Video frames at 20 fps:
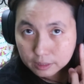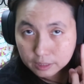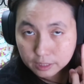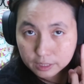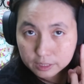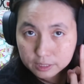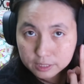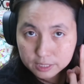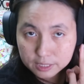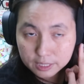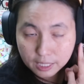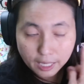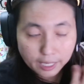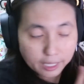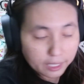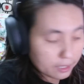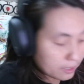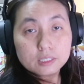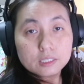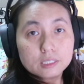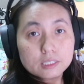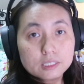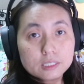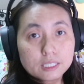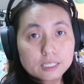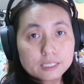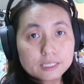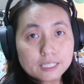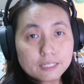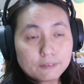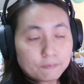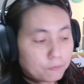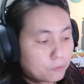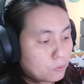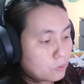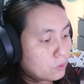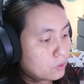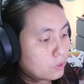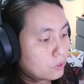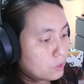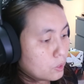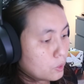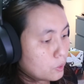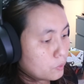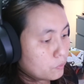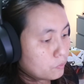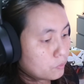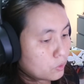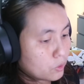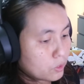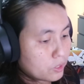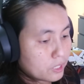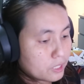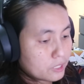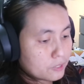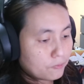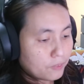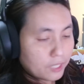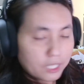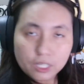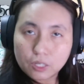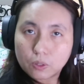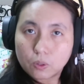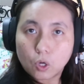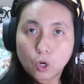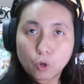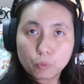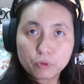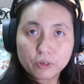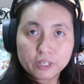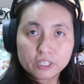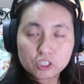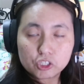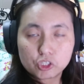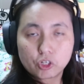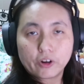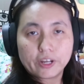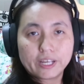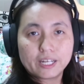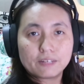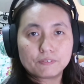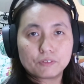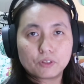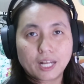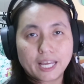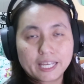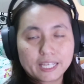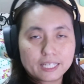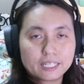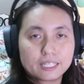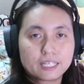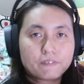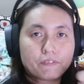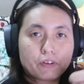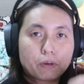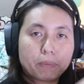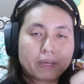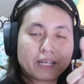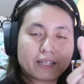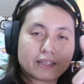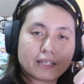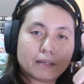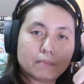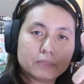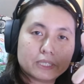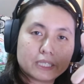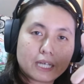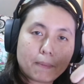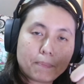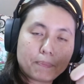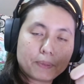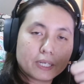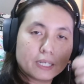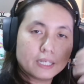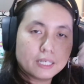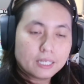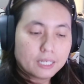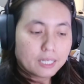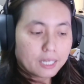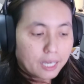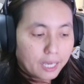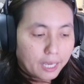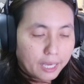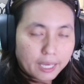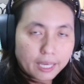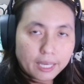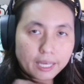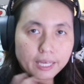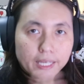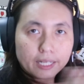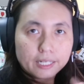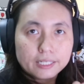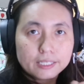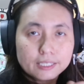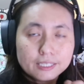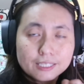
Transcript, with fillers: inside that's it for for this video hope you enjoy it if you like it give it a big thumbs up and